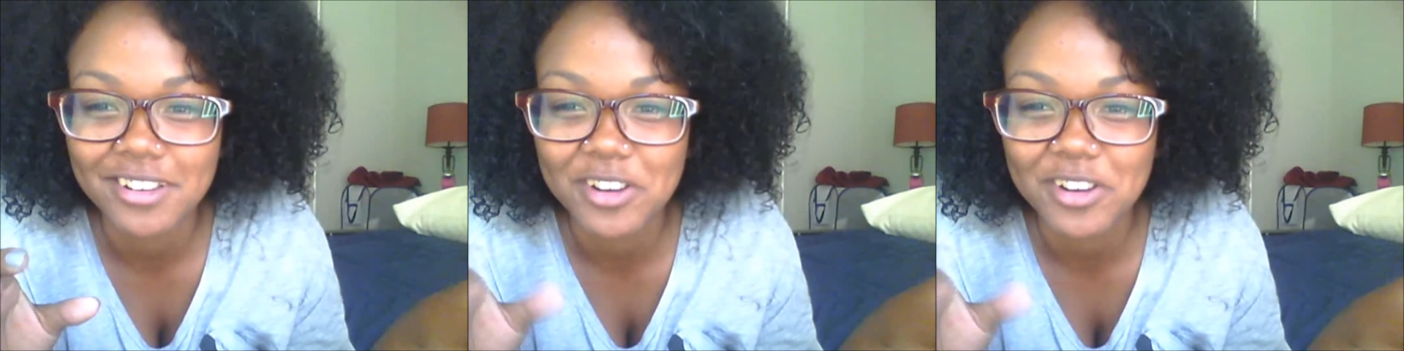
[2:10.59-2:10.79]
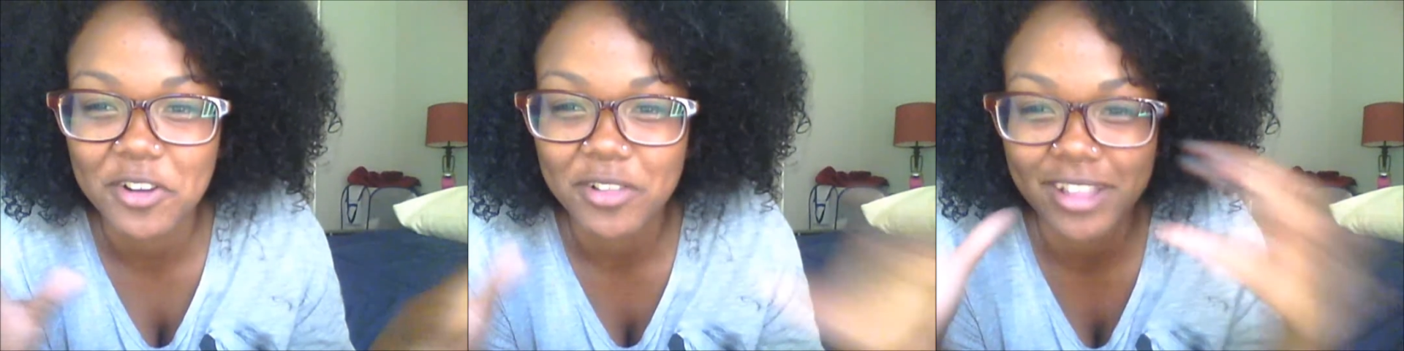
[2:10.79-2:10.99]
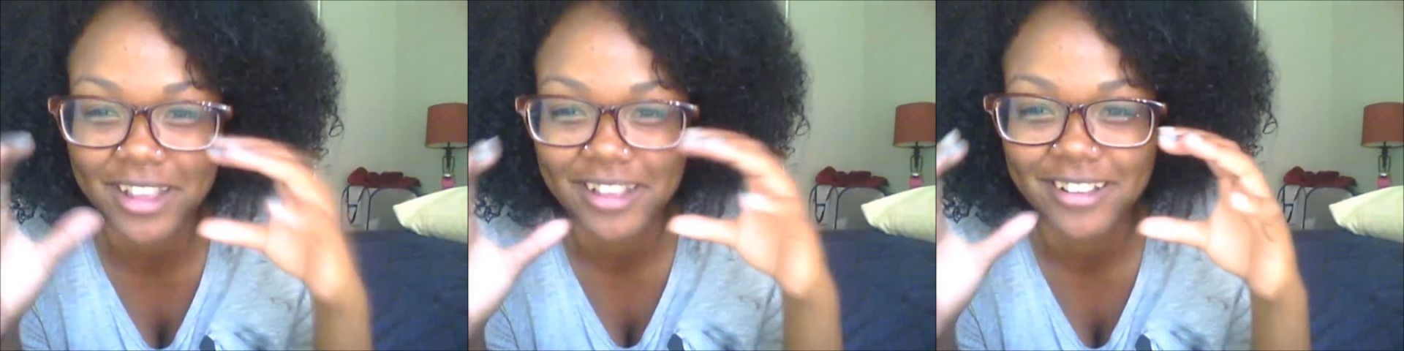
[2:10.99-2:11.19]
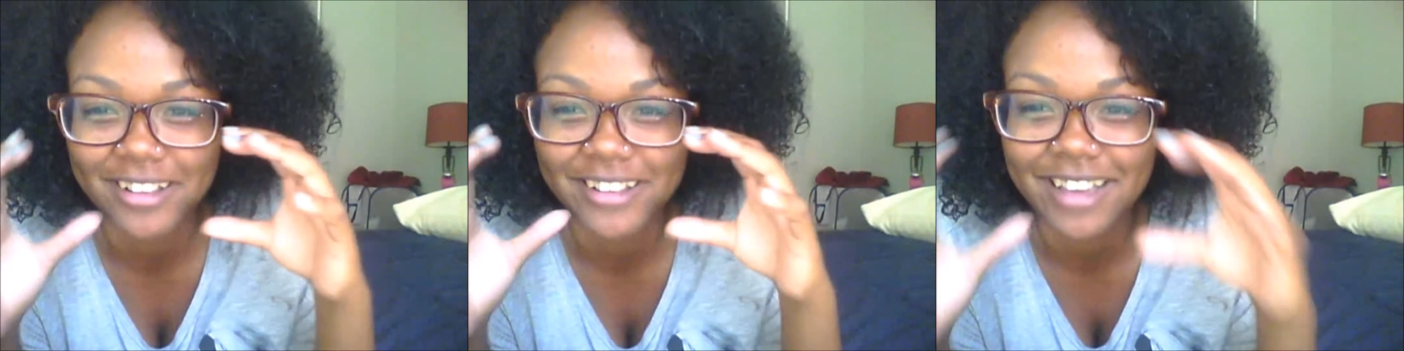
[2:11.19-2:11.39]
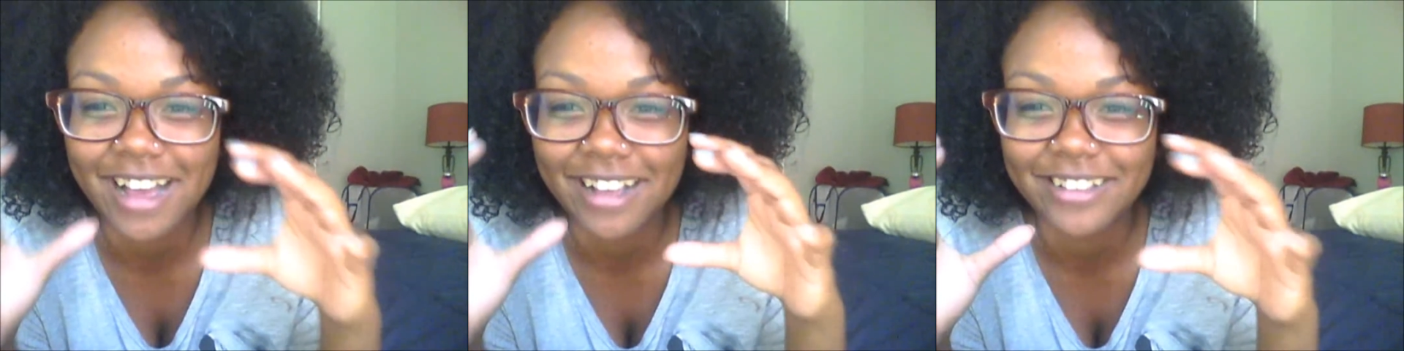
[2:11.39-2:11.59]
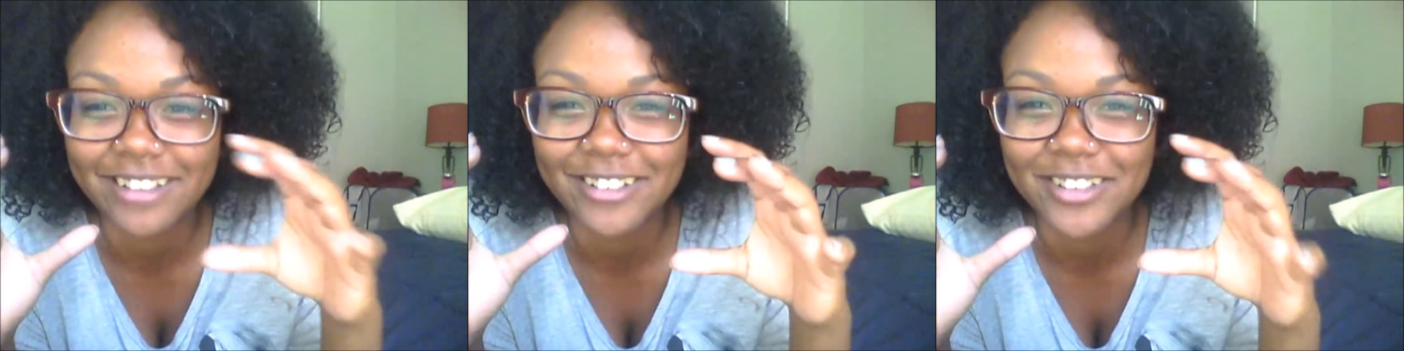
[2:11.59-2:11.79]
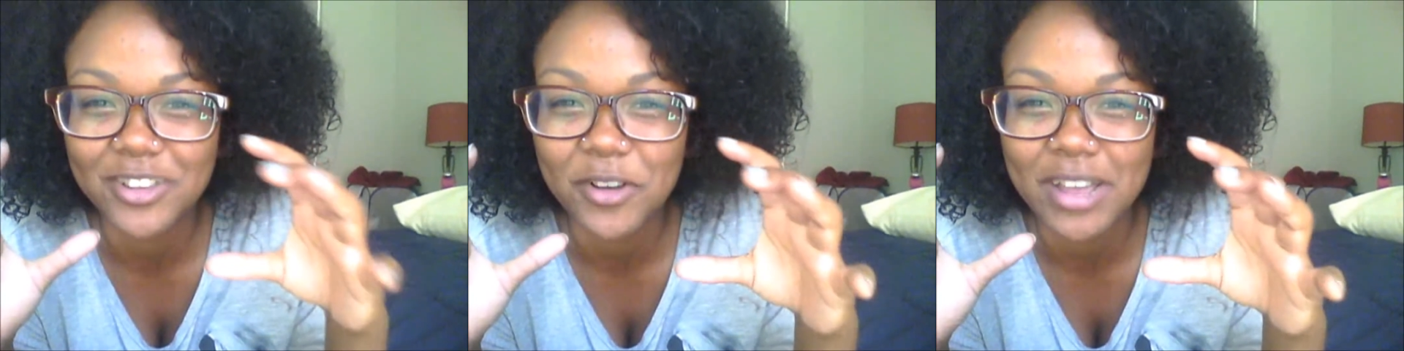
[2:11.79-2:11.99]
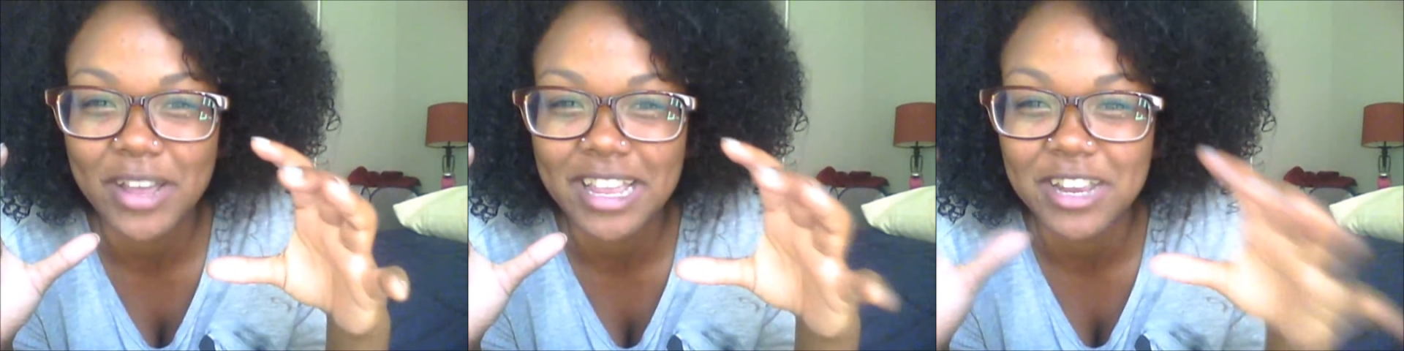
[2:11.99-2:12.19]
you know, like, yeah, just so
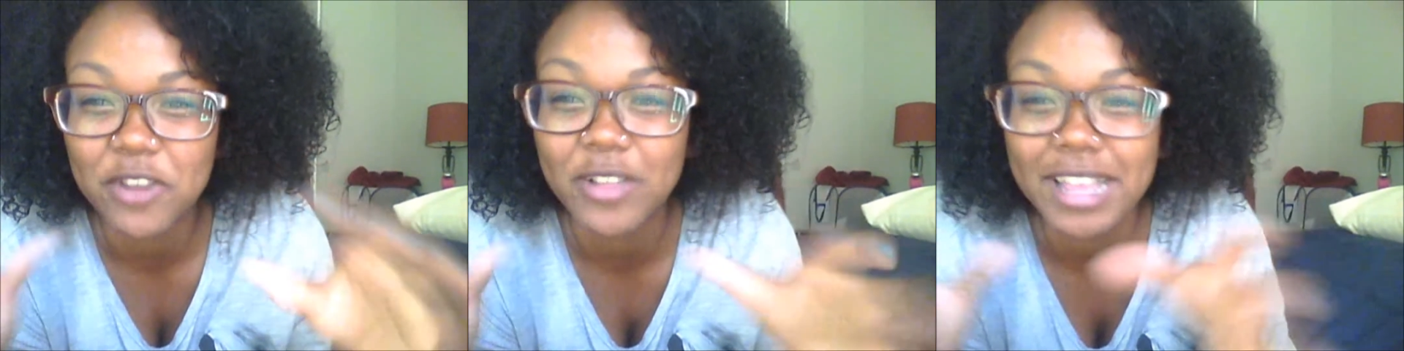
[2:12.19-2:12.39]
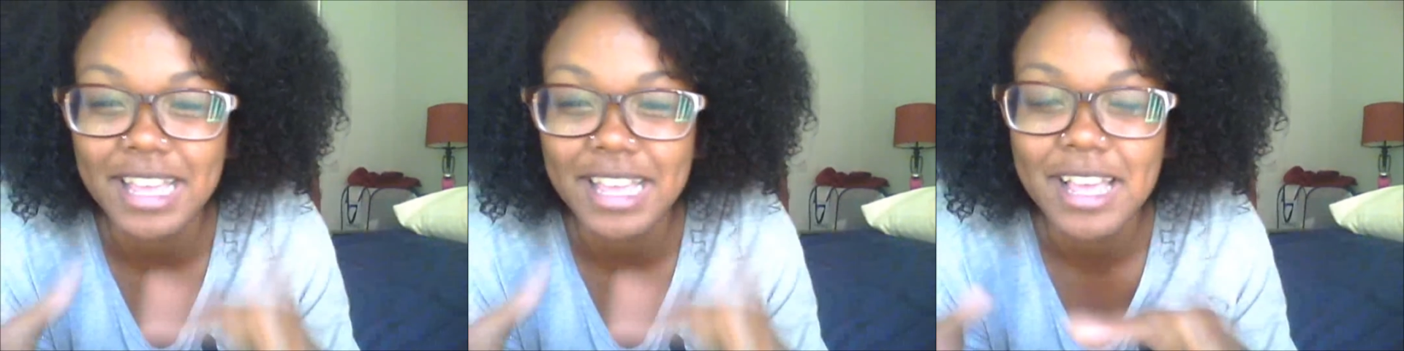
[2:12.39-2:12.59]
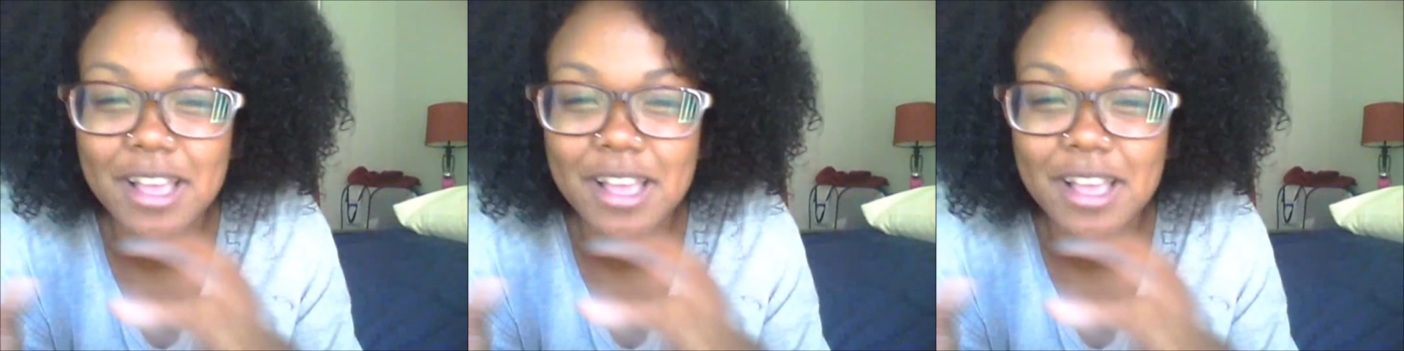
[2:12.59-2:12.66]
I can know, like,